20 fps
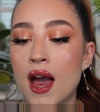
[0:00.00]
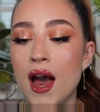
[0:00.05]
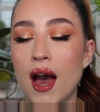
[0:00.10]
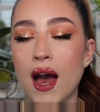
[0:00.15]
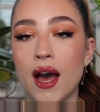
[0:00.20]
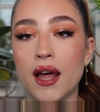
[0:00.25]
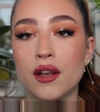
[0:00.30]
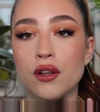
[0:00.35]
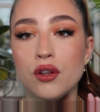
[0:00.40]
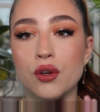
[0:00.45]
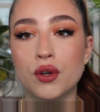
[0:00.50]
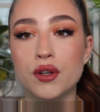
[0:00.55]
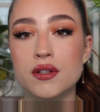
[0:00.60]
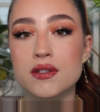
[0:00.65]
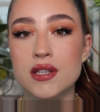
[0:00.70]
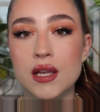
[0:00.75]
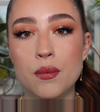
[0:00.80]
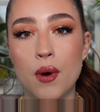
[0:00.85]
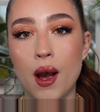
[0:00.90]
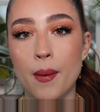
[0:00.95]
And you can
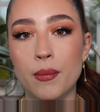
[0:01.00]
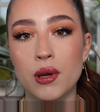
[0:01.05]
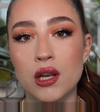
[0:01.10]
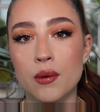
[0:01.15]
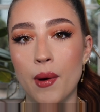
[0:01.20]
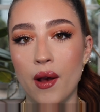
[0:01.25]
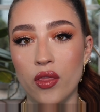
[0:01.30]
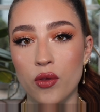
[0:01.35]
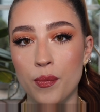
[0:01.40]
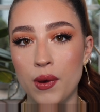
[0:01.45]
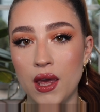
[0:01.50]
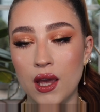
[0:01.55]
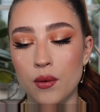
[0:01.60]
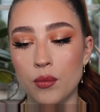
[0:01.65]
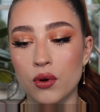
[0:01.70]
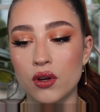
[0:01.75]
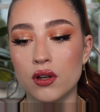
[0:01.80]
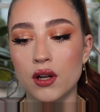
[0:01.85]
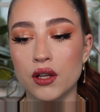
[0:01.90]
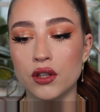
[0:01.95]
see what I mean about the
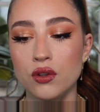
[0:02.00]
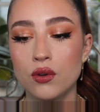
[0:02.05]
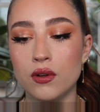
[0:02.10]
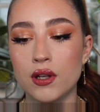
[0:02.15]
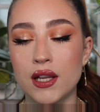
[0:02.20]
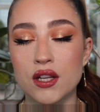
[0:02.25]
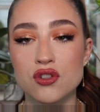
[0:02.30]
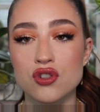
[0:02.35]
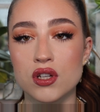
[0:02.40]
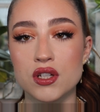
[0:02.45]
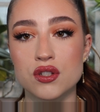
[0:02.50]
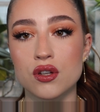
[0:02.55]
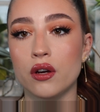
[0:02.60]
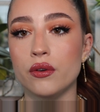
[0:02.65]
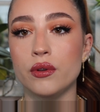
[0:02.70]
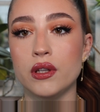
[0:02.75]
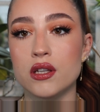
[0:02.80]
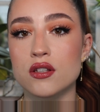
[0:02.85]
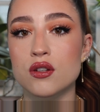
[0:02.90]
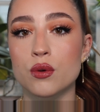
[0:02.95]
pigment. Like, you literally
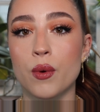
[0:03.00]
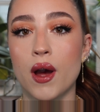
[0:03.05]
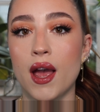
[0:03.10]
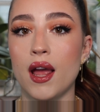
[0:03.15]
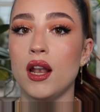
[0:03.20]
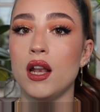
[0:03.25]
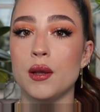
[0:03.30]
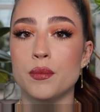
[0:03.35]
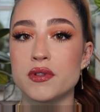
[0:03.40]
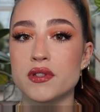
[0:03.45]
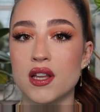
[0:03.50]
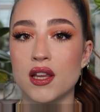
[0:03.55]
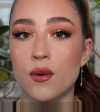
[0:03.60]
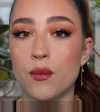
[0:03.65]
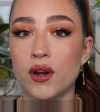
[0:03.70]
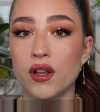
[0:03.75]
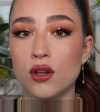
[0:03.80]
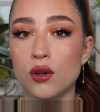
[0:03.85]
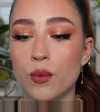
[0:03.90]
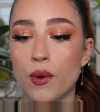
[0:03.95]
don't need to wear a lipstick
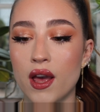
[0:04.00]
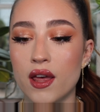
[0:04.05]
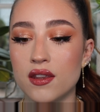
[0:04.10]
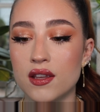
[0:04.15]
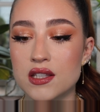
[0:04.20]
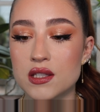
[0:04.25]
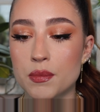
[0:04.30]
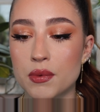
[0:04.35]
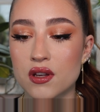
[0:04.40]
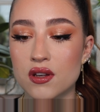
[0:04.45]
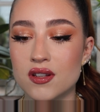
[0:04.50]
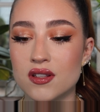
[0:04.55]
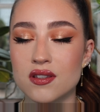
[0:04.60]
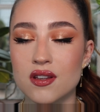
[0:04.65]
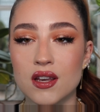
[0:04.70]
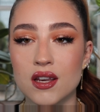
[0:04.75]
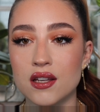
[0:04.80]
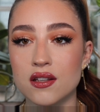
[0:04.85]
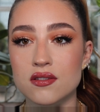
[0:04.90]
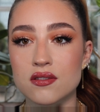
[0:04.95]
when you wear these because
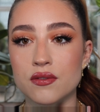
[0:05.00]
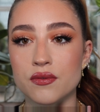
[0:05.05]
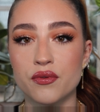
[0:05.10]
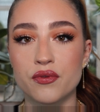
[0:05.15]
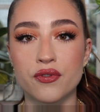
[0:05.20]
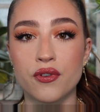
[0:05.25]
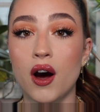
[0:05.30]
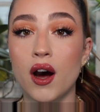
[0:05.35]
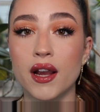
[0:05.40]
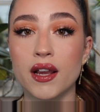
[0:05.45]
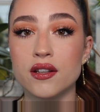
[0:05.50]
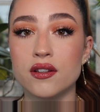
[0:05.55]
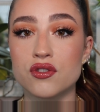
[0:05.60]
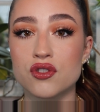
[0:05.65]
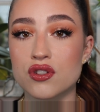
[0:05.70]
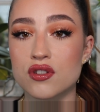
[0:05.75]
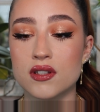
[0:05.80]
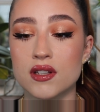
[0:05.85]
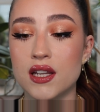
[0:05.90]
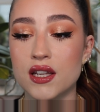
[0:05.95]
it's fine
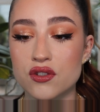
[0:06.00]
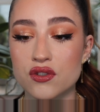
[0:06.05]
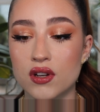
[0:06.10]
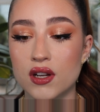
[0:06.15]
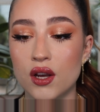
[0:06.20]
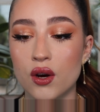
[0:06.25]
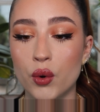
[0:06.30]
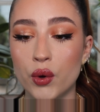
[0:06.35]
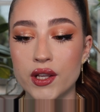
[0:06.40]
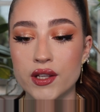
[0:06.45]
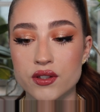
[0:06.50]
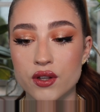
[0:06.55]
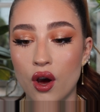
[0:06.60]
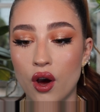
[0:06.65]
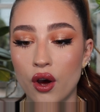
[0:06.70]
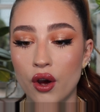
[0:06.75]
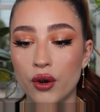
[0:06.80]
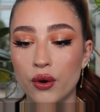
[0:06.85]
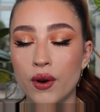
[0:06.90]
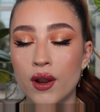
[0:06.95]
just literally on its
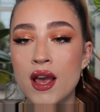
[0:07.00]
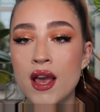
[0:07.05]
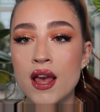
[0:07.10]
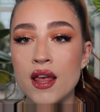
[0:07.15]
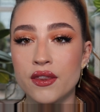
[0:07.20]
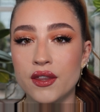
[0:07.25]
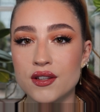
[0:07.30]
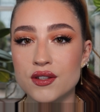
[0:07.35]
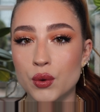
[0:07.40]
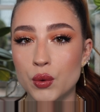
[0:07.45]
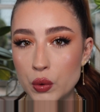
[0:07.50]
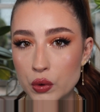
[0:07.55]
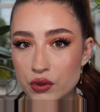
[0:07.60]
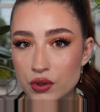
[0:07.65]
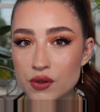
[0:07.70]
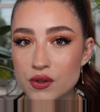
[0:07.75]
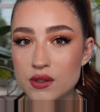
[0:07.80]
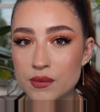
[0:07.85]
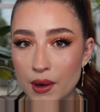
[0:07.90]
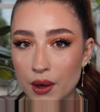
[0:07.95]
own. These also
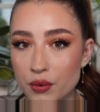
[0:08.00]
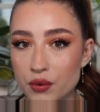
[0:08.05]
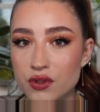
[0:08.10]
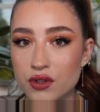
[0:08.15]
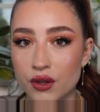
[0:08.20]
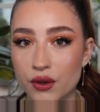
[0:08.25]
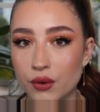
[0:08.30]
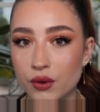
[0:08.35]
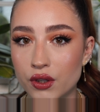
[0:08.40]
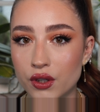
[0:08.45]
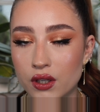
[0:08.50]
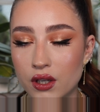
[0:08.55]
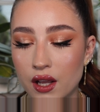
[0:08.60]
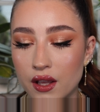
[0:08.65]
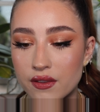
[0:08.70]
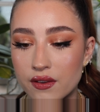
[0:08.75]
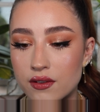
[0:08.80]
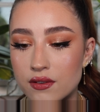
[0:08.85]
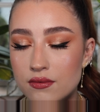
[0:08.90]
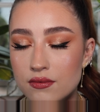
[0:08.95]
smell so good.
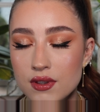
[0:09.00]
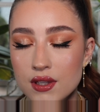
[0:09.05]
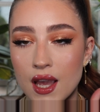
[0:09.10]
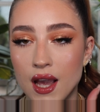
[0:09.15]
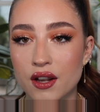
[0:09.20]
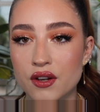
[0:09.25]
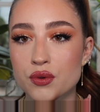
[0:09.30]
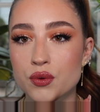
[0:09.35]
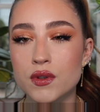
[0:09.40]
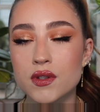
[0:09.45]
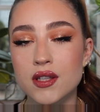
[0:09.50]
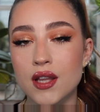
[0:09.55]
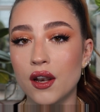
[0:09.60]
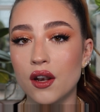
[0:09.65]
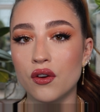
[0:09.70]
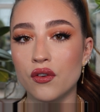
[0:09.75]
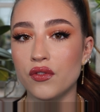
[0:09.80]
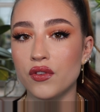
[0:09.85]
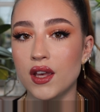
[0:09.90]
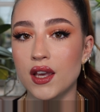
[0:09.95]
Like, the actual scent
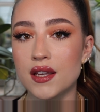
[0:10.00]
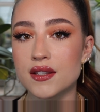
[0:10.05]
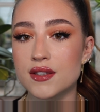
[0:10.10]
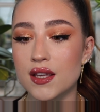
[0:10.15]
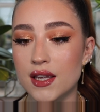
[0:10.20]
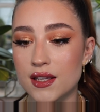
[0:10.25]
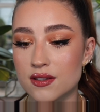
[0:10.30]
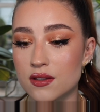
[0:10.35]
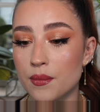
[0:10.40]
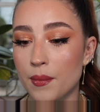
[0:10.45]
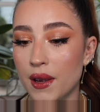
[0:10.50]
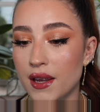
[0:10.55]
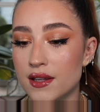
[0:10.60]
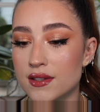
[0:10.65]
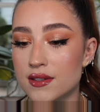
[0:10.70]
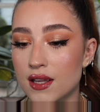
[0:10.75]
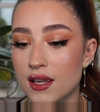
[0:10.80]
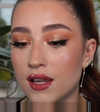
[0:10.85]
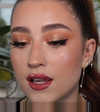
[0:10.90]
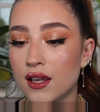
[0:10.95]
of these is
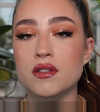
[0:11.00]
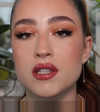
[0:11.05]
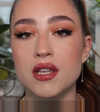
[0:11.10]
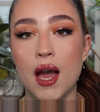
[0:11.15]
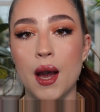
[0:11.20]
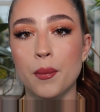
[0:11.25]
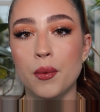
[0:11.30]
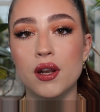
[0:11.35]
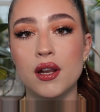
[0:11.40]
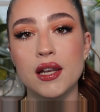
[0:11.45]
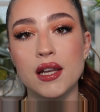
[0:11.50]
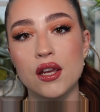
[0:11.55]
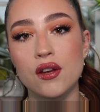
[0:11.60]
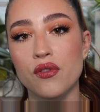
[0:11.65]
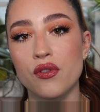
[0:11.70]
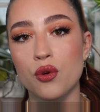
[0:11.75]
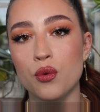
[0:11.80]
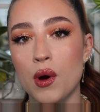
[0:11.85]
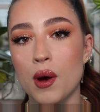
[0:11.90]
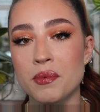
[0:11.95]
amazing. So yeah, I'm going to leave
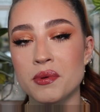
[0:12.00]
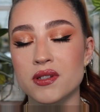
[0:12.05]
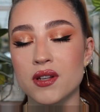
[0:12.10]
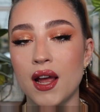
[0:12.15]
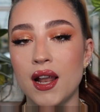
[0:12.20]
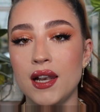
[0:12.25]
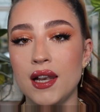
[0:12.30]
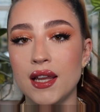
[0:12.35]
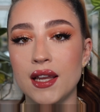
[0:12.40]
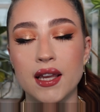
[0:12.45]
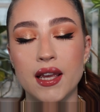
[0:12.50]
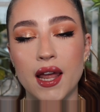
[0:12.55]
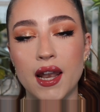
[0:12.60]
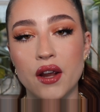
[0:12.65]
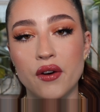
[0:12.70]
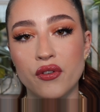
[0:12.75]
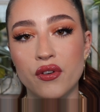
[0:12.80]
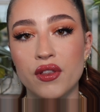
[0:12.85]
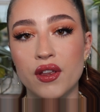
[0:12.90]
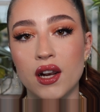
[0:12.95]
the website link and
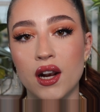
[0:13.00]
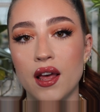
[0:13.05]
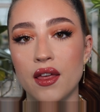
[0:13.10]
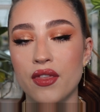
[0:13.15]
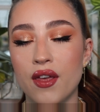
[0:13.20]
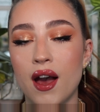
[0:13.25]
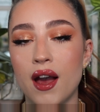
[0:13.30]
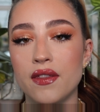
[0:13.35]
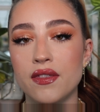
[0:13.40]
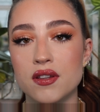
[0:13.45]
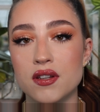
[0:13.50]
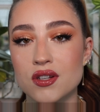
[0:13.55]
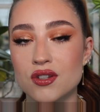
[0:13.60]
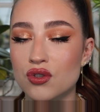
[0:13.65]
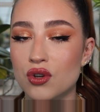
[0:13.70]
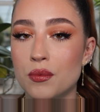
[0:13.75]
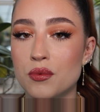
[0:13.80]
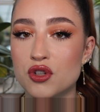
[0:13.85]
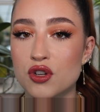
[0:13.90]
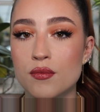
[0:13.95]
everything like that in the
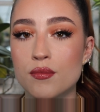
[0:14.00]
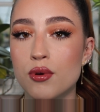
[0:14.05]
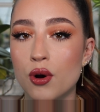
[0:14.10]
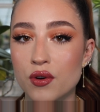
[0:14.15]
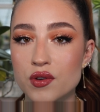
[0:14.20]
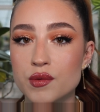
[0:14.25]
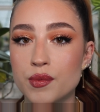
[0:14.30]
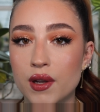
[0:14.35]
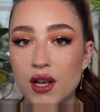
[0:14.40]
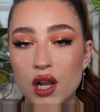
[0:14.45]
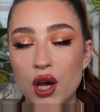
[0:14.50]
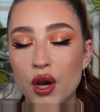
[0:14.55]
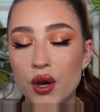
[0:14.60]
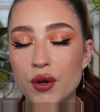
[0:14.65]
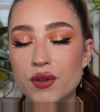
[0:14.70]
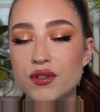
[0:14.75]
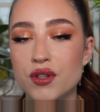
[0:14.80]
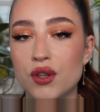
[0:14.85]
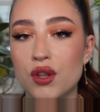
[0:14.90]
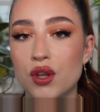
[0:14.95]
description box below
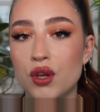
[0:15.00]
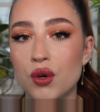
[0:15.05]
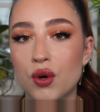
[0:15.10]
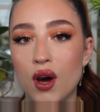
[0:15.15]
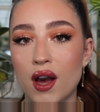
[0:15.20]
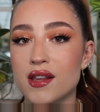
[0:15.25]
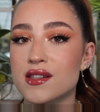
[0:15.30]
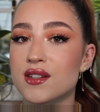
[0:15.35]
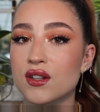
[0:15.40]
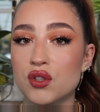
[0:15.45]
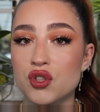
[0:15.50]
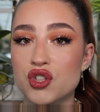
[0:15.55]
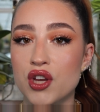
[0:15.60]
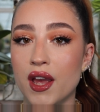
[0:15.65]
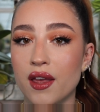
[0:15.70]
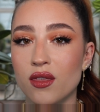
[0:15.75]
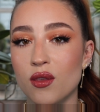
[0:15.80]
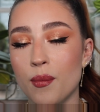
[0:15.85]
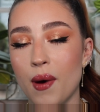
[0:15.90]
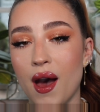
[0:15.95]
so that you guys can
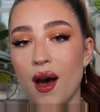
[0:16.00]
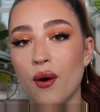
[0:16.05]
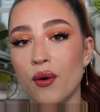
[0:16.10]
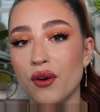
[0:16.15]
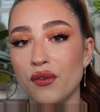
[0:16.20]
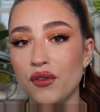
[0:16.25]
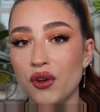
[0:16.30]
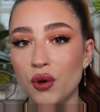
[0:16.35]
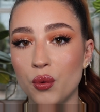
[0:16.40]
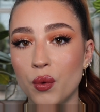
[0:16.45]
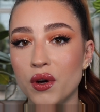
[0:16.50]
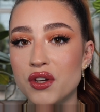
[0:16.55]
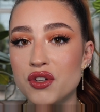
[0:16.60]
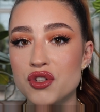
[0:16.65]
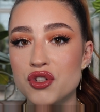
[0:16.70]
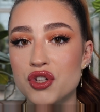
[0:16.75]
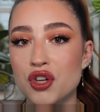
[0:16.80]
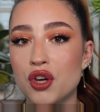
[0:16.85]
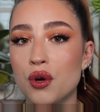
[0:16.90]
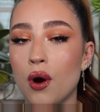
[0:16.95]
check them out if you
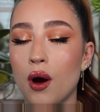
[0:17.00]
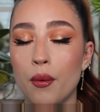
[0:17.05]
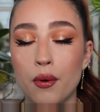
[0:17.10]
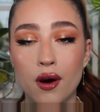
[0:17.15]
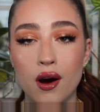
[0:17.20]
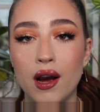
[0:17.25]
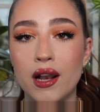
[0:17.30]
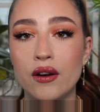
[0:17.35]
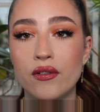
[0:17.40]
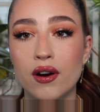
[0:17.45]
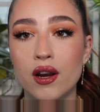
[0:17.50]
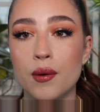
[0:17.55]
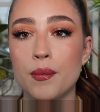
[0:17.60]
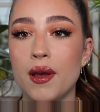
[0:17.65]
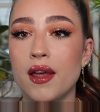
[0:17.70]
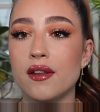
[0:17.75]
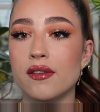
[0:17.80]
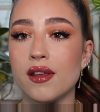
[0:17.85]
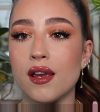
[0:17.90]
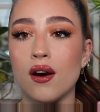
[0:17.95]
wish to. I would highly
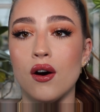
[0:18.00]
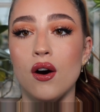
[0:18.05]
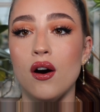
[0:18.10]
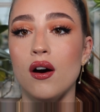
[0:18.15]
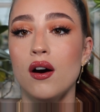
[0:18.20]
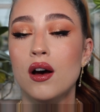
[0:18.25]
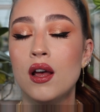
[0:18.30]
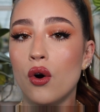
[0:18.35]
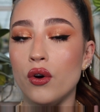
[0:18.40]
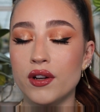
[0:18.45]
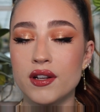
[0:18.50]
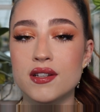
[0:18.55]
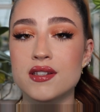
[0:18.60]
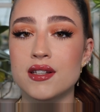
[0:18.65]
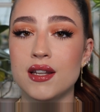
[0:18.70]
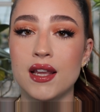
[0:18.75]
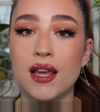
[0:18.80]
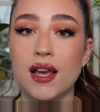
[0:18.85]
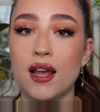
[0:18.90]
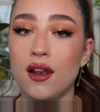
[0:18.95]
recommend. They are
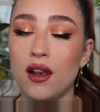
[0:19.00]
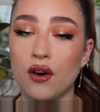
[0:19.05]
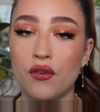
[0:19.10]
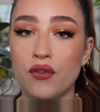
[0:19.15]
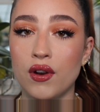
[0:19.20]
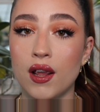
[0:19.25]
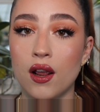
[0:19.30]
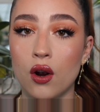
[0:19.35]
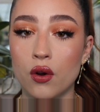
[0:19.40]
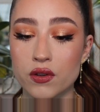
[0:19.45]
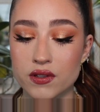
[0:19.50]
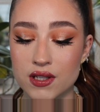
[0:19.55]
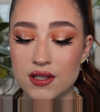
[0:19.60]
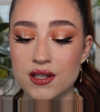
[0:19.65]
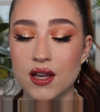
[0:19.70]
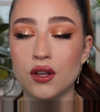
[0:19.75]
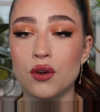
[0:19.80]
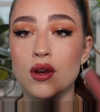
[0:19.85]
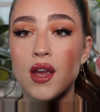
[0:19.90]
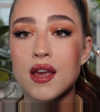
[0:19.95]
honestly lovely glosses
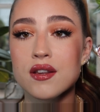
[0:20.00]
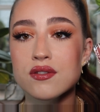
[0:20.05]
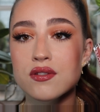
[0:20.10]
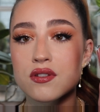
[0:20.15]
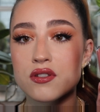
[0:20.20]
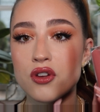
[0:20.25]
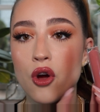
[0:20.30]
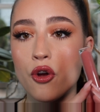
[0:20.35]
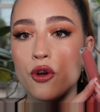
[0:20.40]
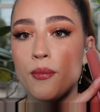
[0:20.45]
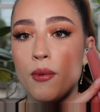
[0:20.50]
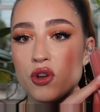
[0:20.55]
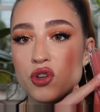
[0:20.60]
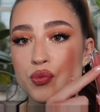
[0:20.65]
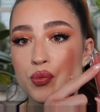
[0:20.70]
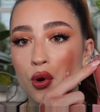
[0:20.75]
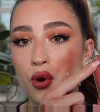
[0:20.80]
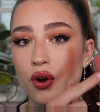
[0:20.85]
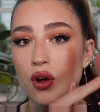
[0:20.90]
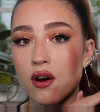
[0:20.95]
and you get so
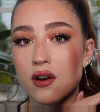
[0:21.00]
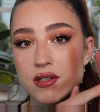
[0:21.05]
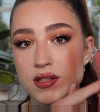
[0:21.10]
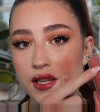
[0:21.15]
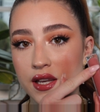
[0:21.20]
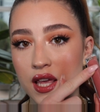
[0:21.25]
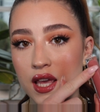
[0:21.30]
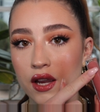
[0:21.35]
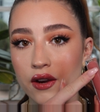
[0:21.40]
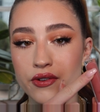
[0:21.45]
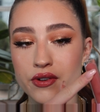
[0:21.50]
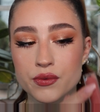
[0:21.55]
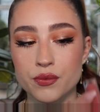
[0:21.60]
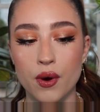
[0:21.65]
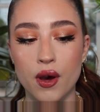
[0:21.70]
much product in here as